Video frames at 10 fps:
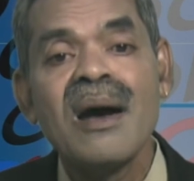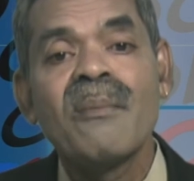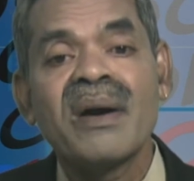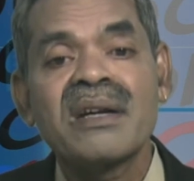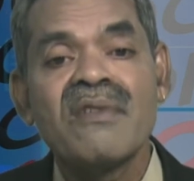
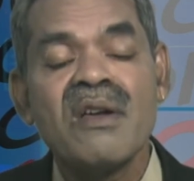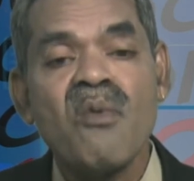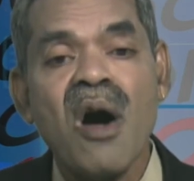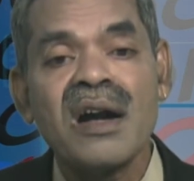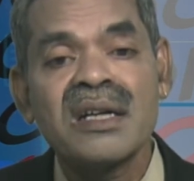but we
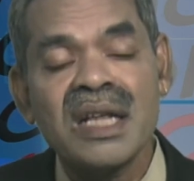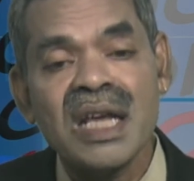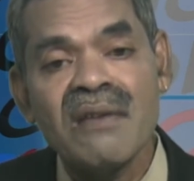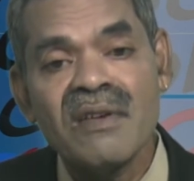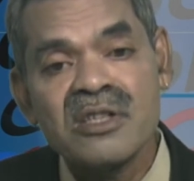want
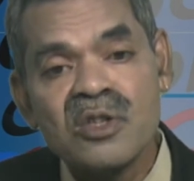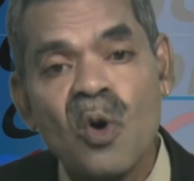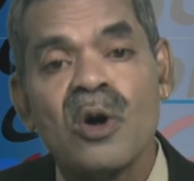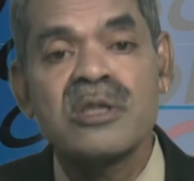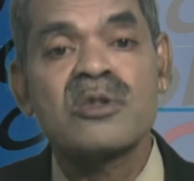even
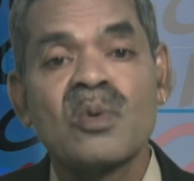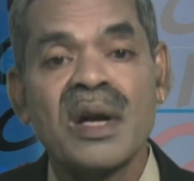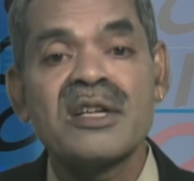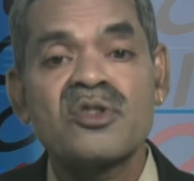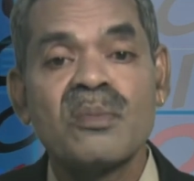school
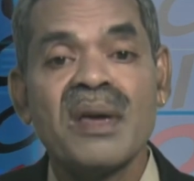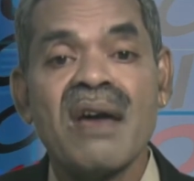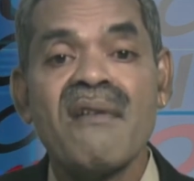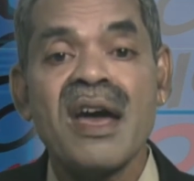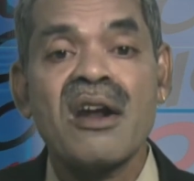students to be
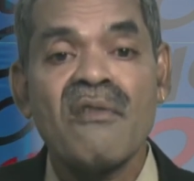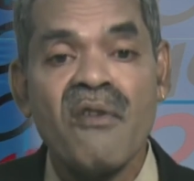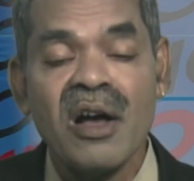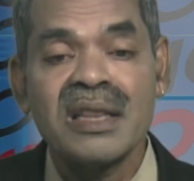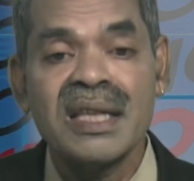aware of
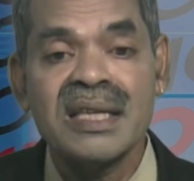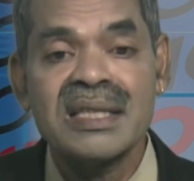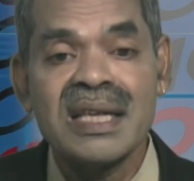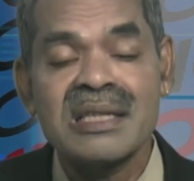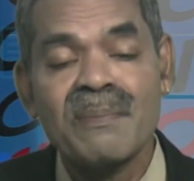all these things,